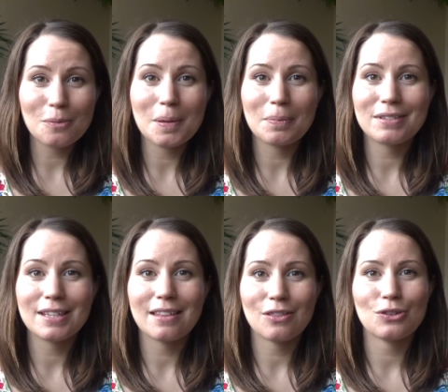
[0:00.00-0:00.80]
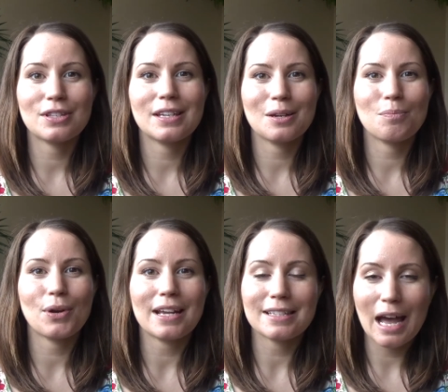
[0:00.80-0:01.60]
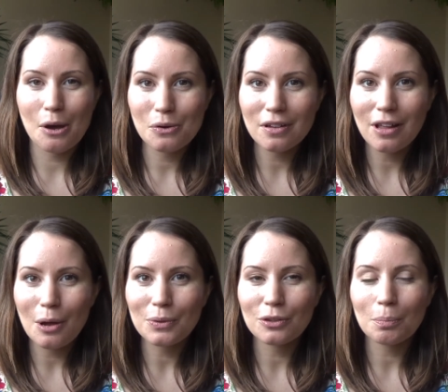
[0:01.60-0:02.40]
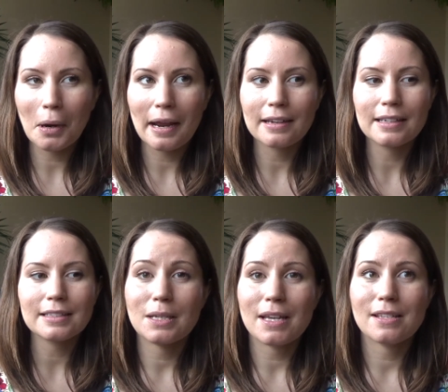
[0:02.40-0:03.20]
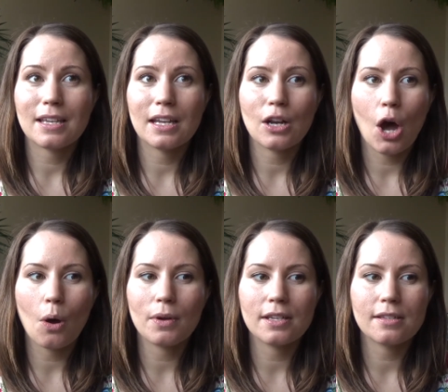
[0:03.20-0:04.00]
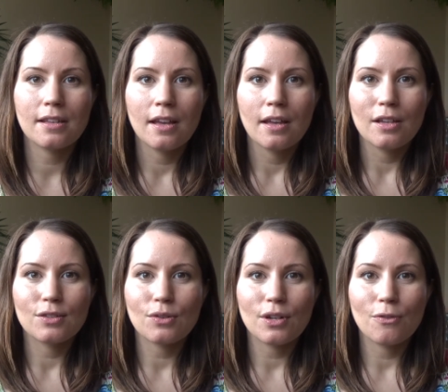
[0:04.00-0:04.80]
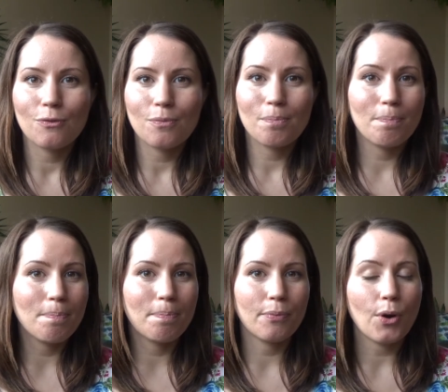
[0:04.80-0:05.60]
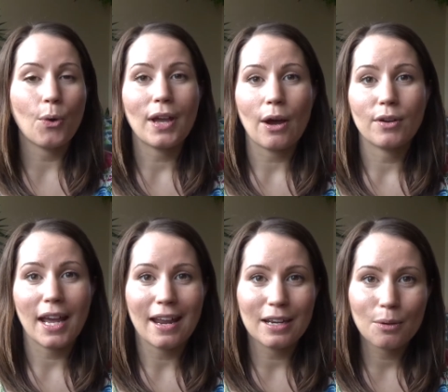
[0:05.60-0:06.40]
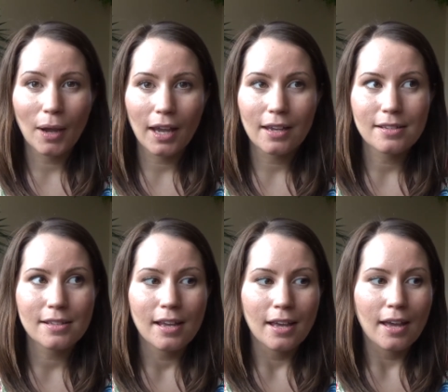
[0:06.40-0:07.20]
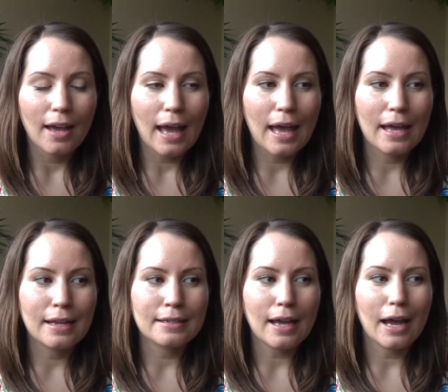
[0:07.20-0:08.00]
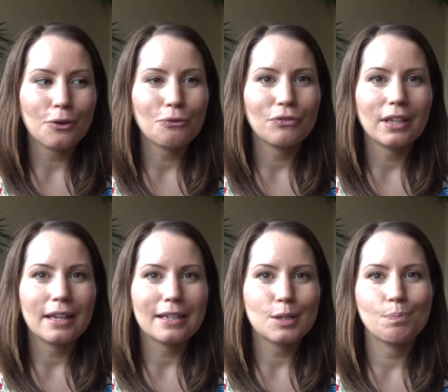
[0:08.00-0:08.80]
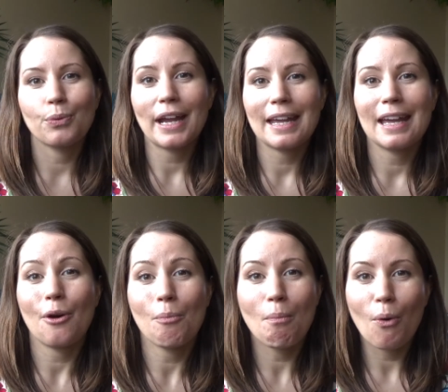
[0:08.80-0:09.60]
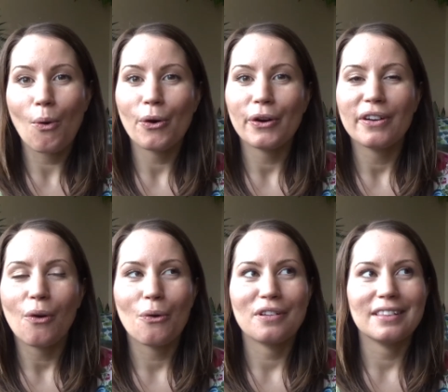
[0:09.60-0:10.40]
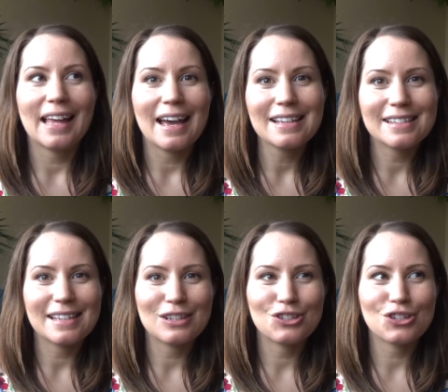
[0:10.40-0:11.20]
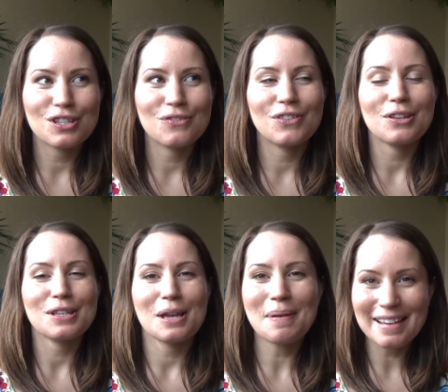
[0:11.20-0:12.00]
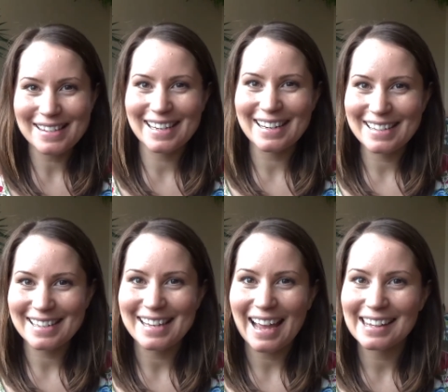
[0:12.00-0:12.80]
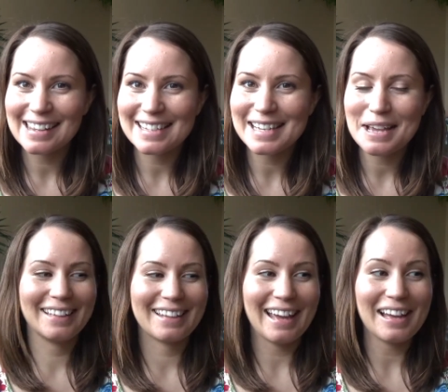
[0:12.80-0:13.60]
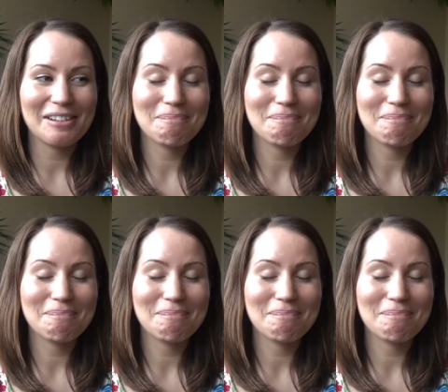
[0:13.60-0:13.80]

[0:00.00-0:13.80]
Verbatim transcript: people say that their skin breaks out a lot when they're pregnant. My skin always sort of broke out anyways, and I don't feel like it's breaking out more or less. It just feels like my skin is exactly the same. Yeah,